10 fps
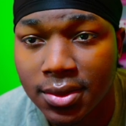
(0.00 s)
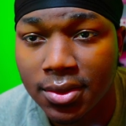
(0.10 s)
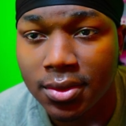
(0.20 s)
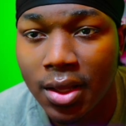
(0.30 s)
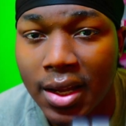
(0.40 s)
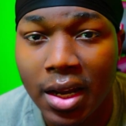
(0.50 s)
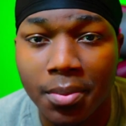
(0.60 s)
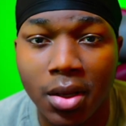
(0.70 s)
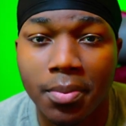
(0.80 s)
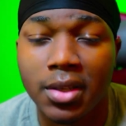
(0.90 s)
I got to be
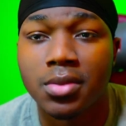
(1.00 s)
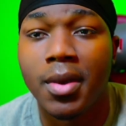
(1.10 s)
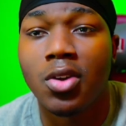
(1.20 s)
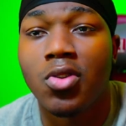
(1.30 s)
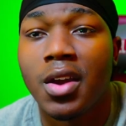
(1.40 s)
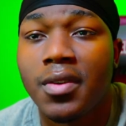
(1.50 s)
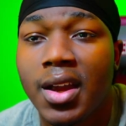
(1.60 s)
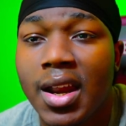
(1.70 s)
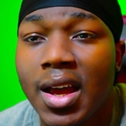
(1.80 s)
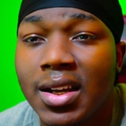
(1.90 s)
the best in my craft. I got
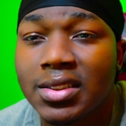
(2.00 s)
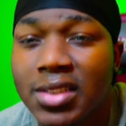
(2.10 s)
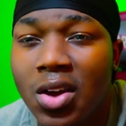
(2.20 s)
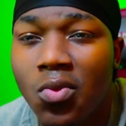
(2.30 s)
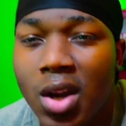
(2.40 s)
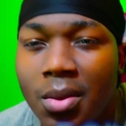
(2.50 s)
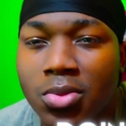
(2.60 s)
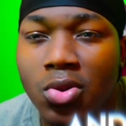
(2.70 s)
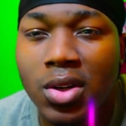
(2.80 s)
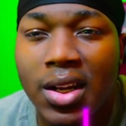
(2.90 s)
to understand what I'm
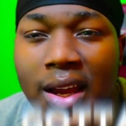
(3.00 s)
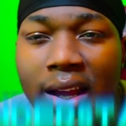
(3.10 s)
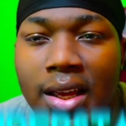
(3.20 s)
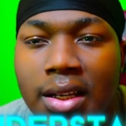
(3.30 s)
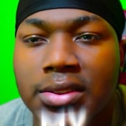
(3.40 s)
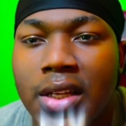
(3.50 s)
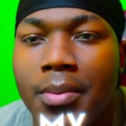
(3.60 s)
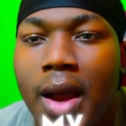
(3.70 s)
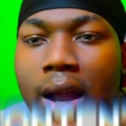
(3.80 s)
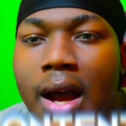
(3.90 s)
doing, and I got to understand
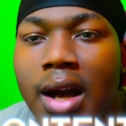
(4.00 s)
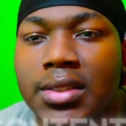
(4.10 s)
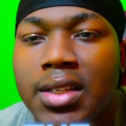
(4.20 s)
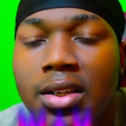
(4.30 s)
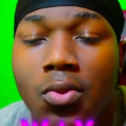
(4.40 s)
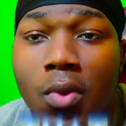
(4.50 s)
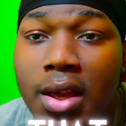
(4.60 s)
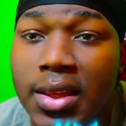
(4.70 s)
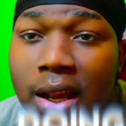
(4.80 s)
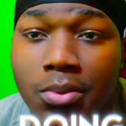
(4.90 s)
my content, the way
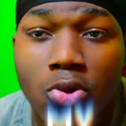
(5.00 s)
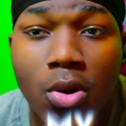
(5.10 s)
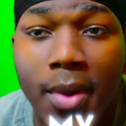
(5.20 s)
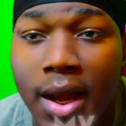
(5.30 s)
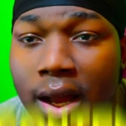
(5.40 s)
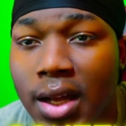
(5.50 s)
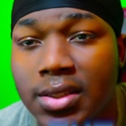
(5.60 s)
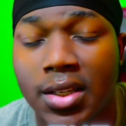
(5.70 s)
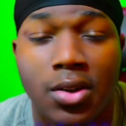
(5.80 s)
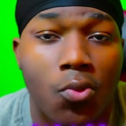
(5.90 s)
that I'm doing my
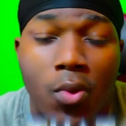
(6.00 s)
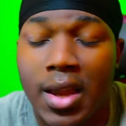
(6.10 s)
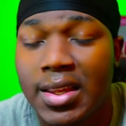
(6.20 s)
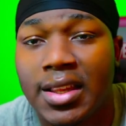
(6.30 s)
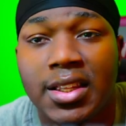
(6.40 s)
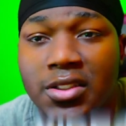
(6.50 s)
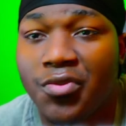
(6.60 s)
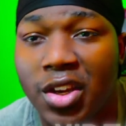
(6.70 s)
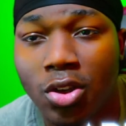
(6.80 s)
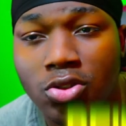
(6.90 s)
content, and the way that these
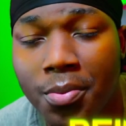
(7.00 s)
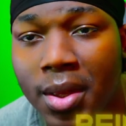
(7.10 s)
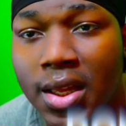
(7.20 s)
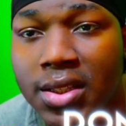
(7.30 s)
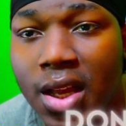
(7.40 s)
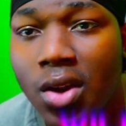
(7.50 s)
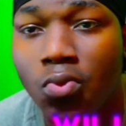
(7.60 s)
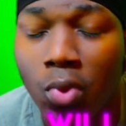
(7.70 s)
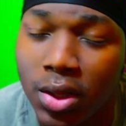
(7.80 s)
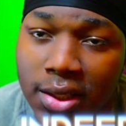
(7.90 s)
videos are being done
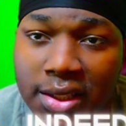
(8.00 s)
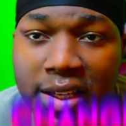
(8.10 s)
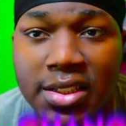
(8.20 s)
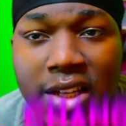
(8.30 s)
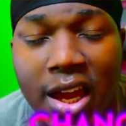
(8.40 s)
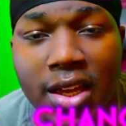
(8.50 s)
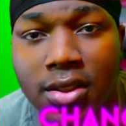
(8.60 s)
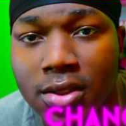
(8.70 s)
will indeed change.